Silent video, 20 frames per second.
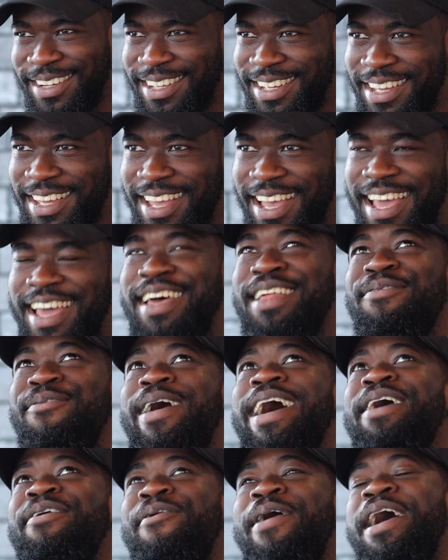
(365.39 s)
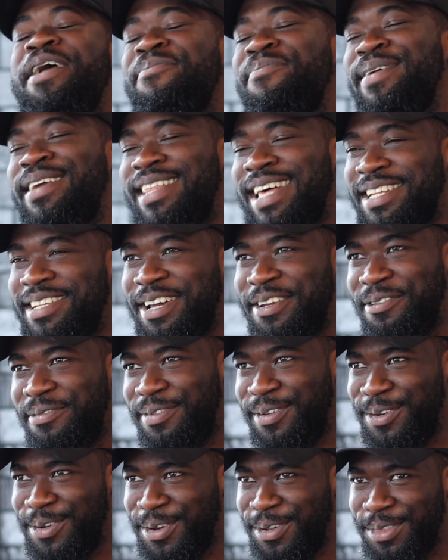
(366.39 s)
Yeah. Why why me? That's how you
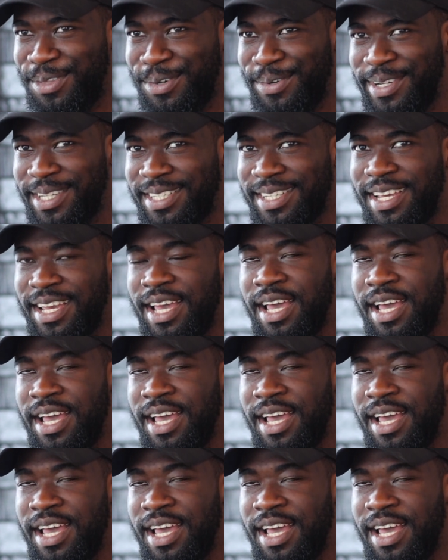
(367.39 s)
feel going yeah. it.